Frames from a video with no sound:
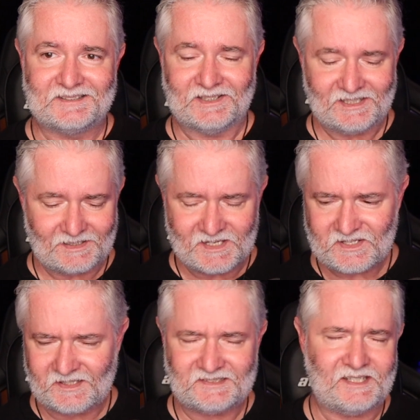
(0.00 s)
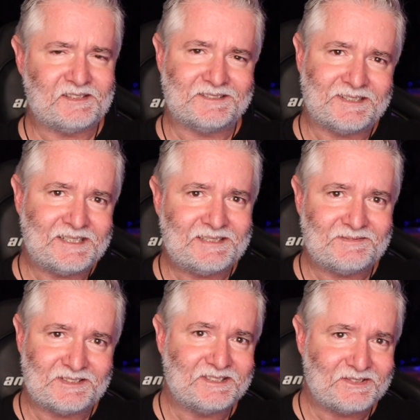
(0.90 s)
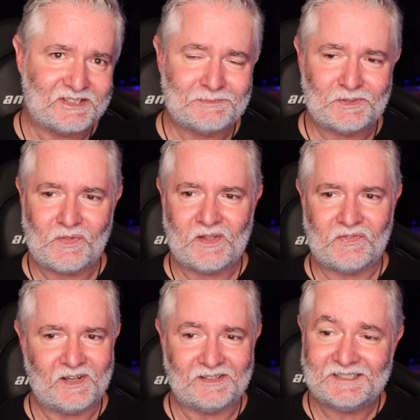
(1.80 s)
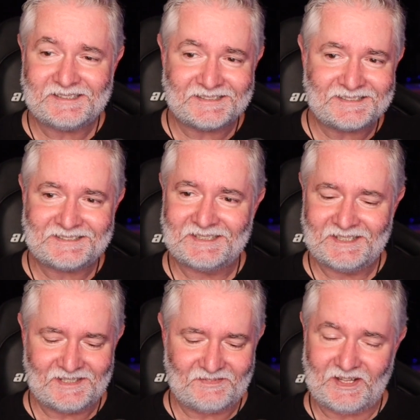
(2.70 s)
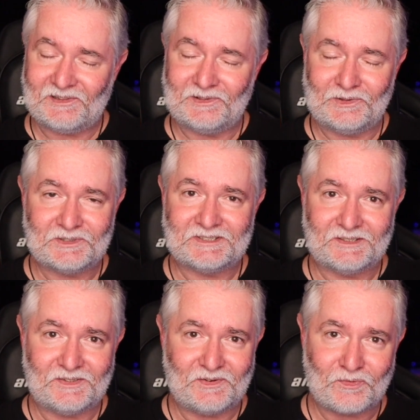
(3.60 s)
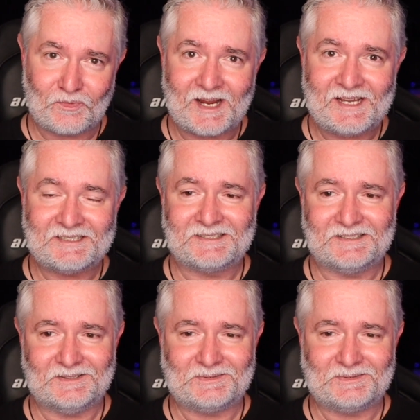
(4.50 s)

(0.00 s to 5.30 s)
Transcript: So like I mentioned, the sound design was incredible. The clickers, they looked great.